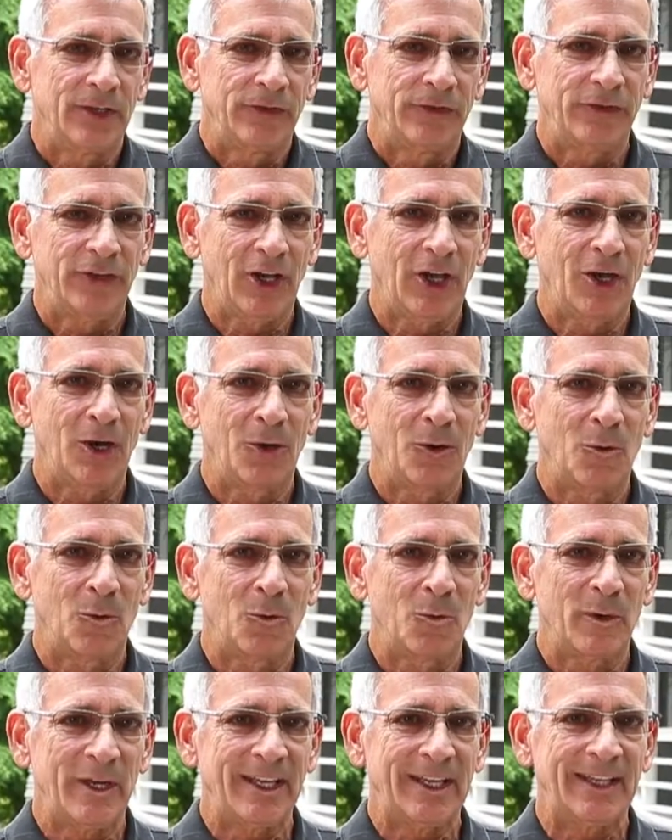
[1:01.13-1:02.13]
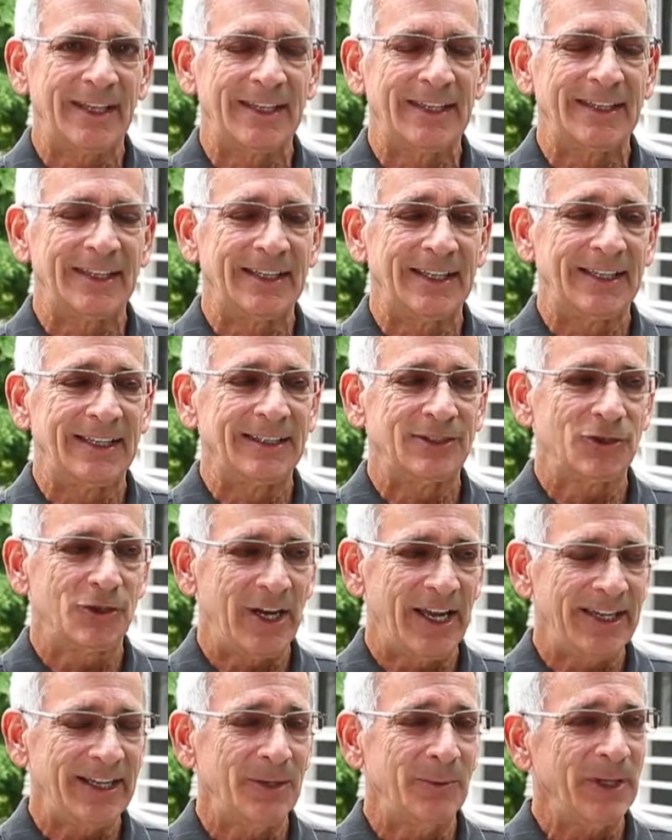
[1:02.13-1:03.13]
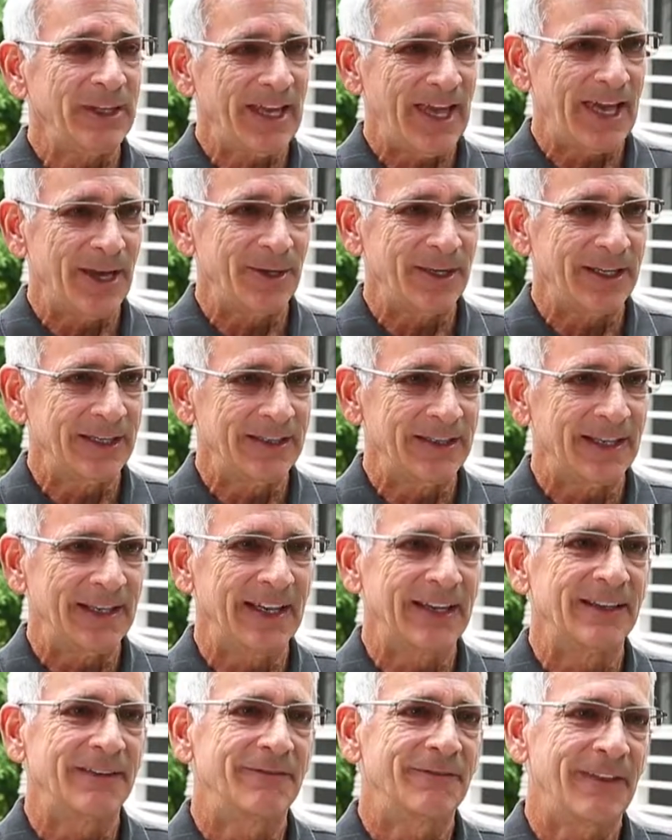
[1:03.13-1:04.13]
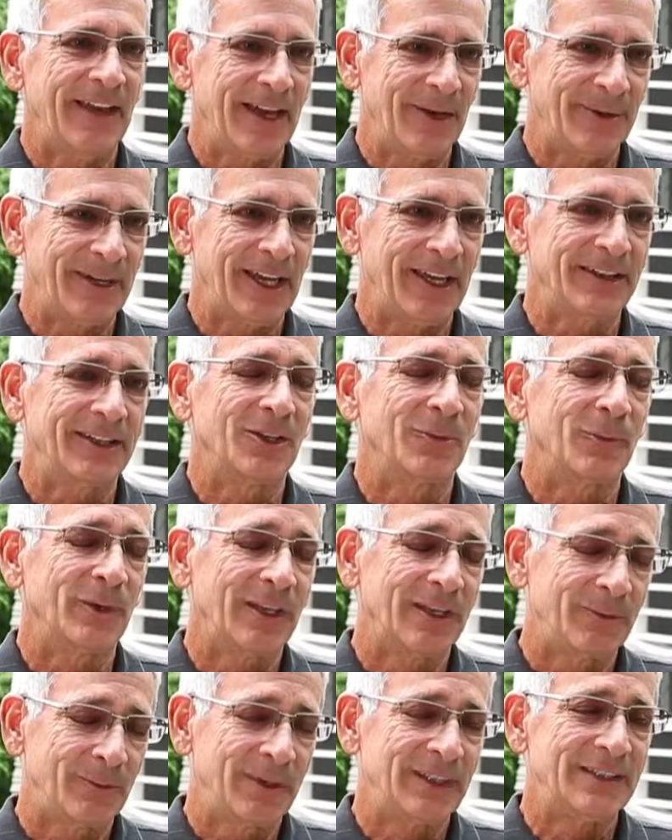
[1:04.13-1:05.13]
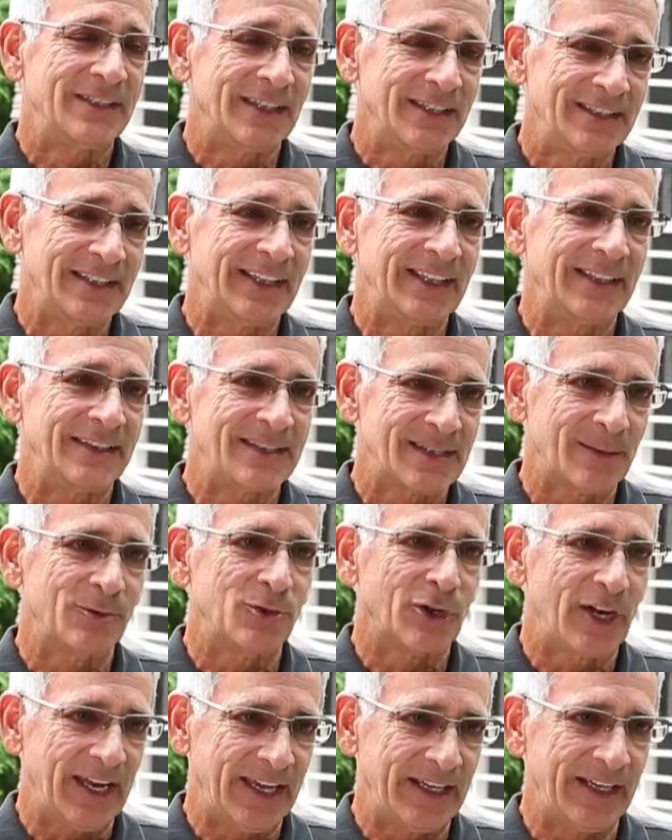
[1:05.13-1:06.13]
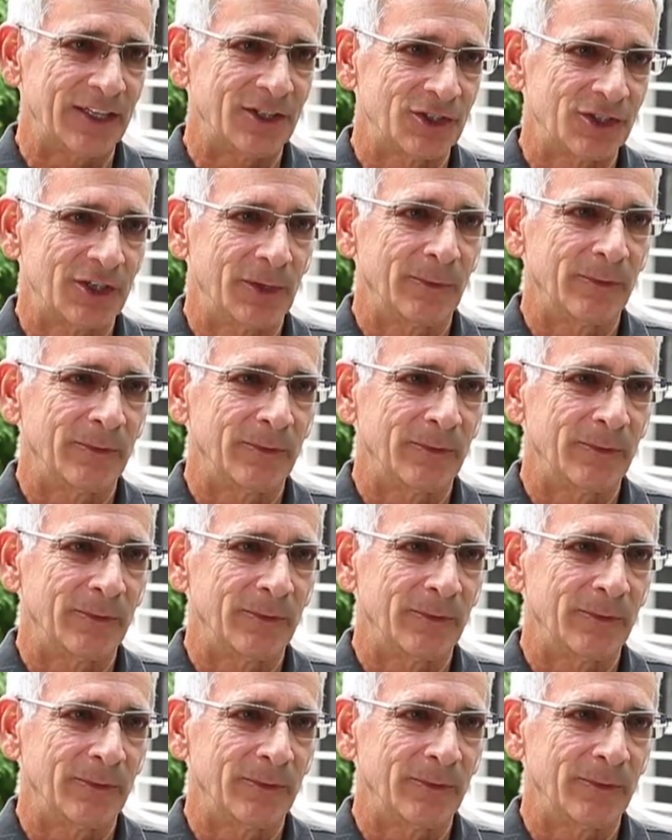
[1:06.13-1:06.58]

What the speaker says: So we tried it without it and found out that we did need some drainage.